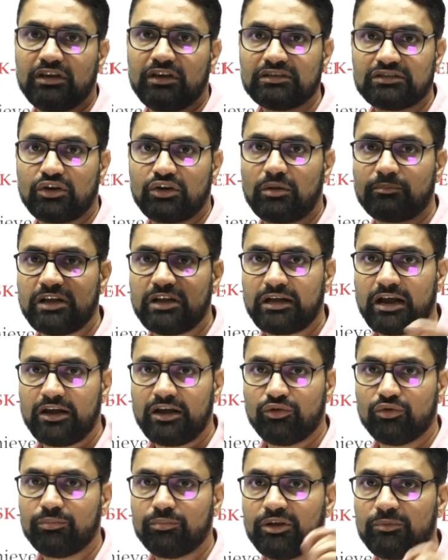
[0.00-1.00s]
Instead of that, had
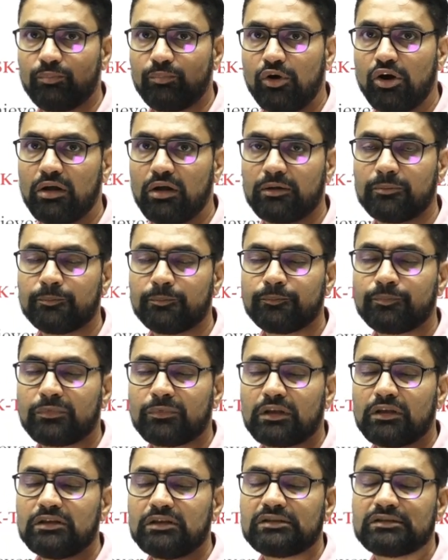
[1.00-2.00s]
you been born
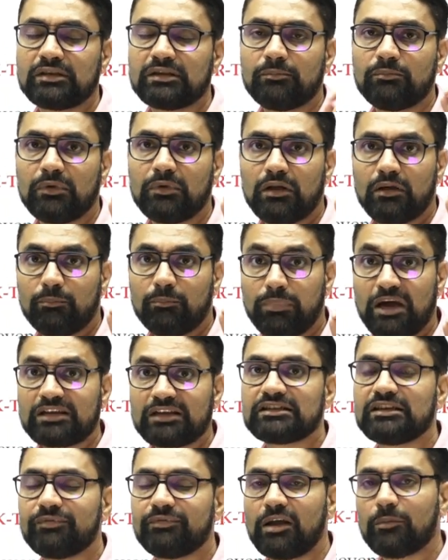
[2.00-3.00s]
in some
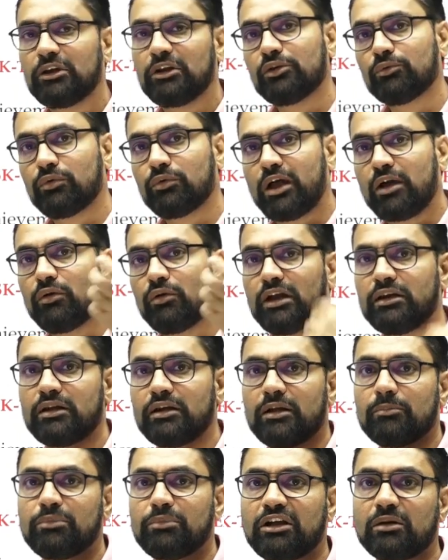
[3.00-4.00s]
Parsi family, you would have ended
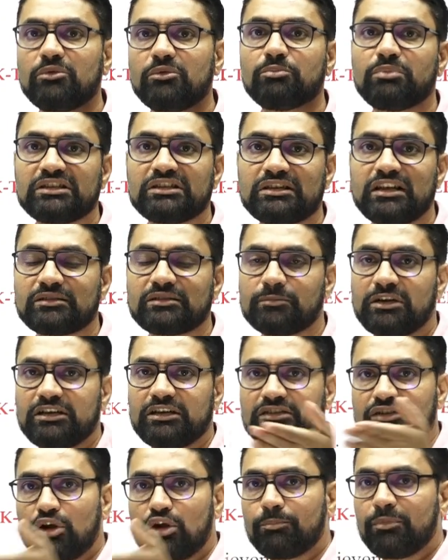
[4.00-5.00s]
up becoming businessman
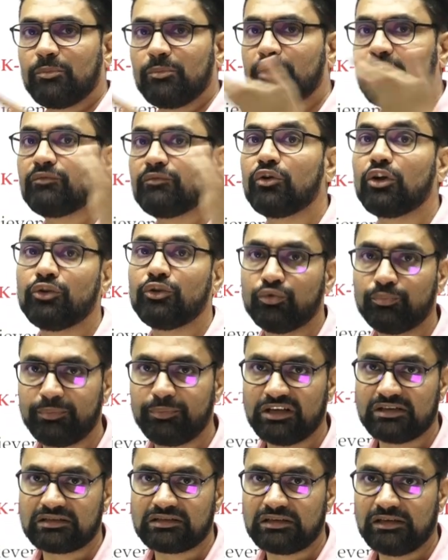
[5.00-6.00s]
instead of preparing for
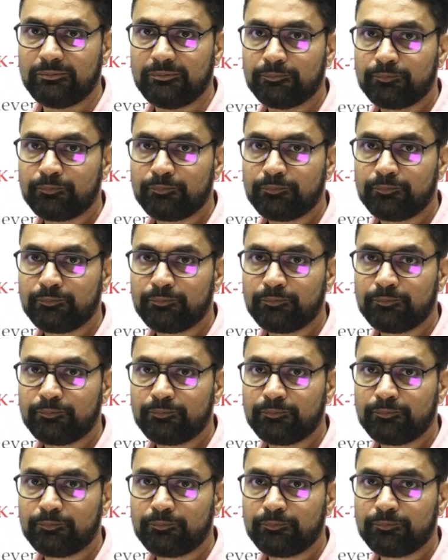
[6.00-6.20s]
UPSC.